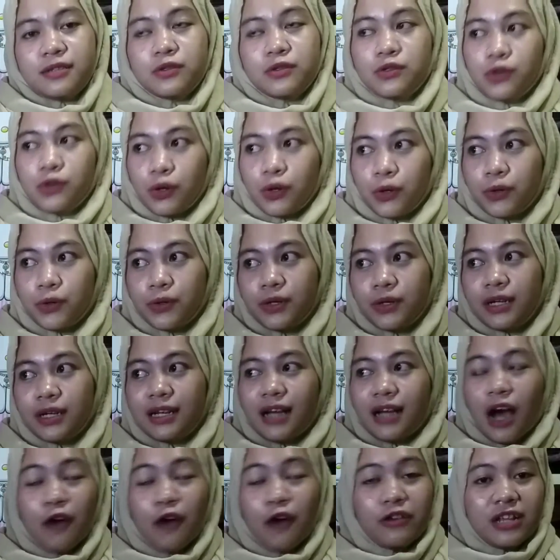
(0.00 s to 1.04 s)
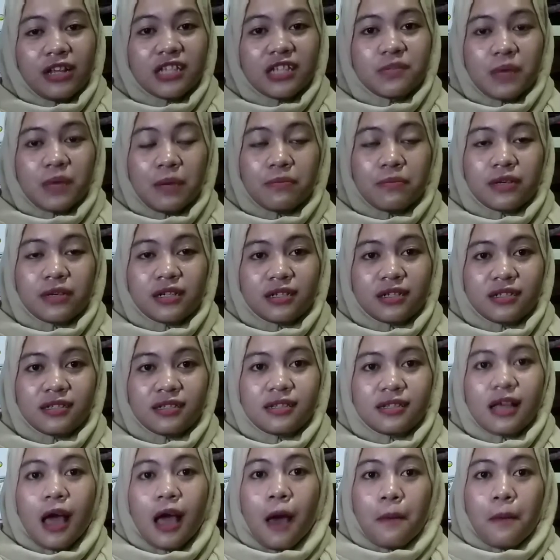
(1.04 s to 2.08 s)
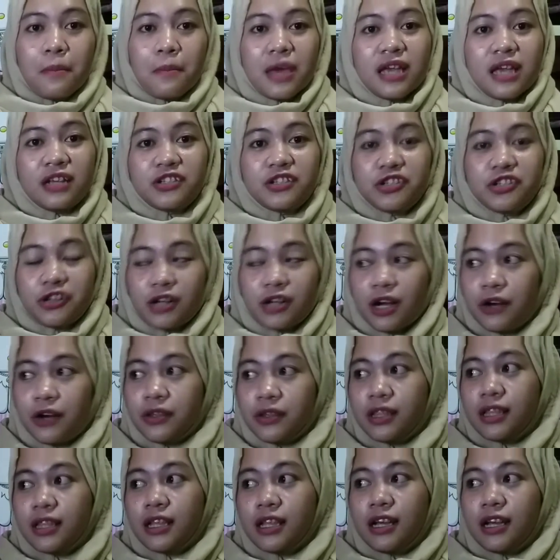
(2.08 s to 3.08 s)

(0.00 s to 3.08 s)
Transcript: So audience members may shout out